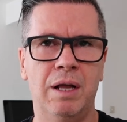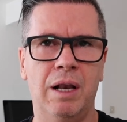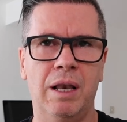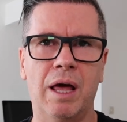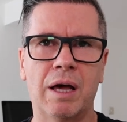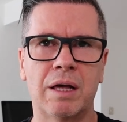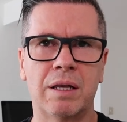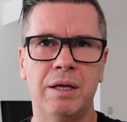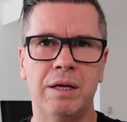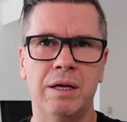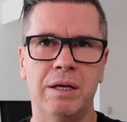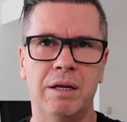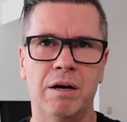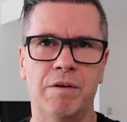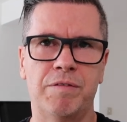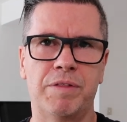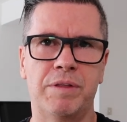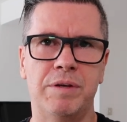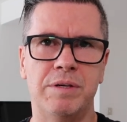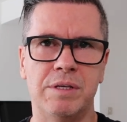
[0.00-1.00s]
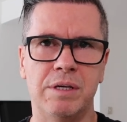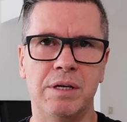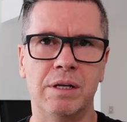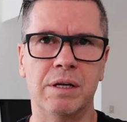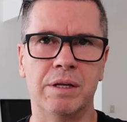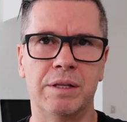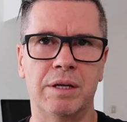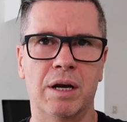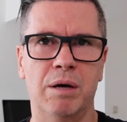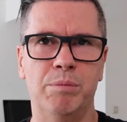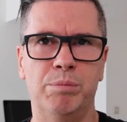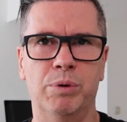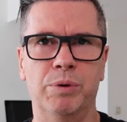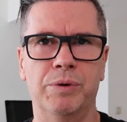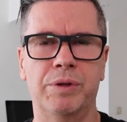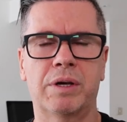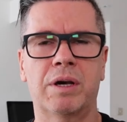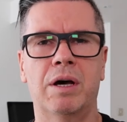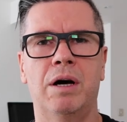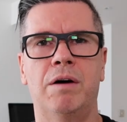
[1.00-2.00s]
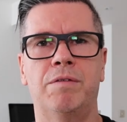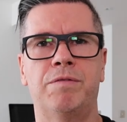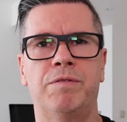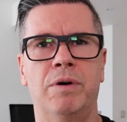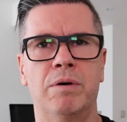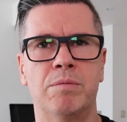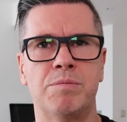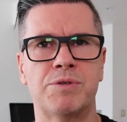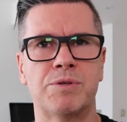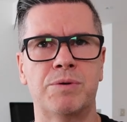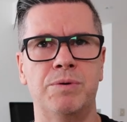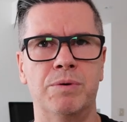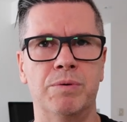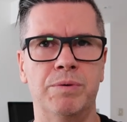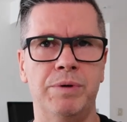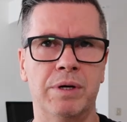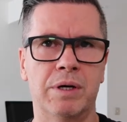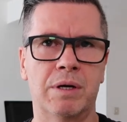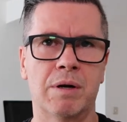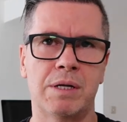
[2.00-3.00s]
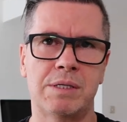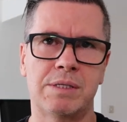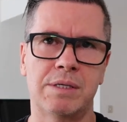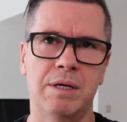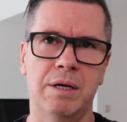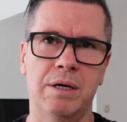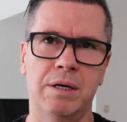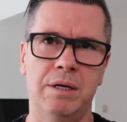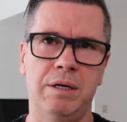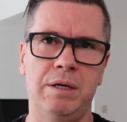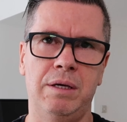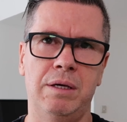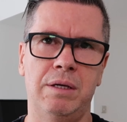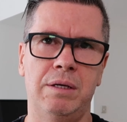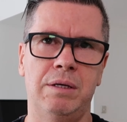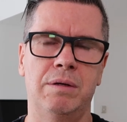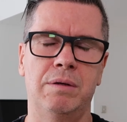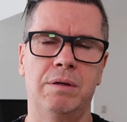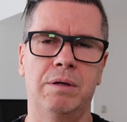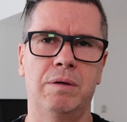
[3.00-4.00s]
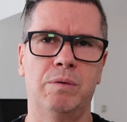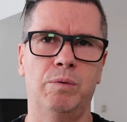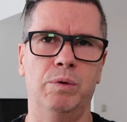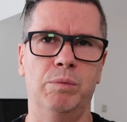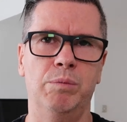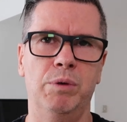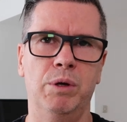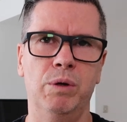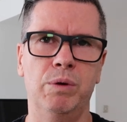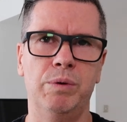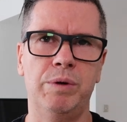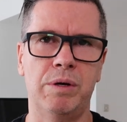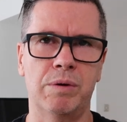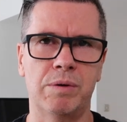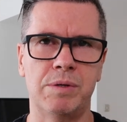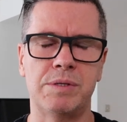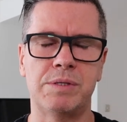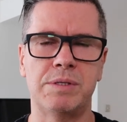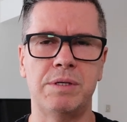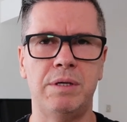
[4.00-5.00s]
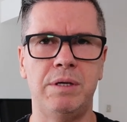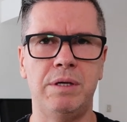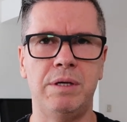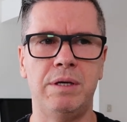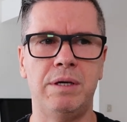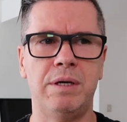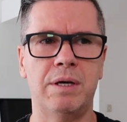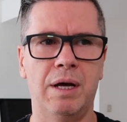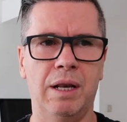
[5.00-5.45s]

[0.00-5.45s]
Luckily enough, the dealer that I bought the car from, Scuderia Graziani in Woolloomooloo here in Sydney,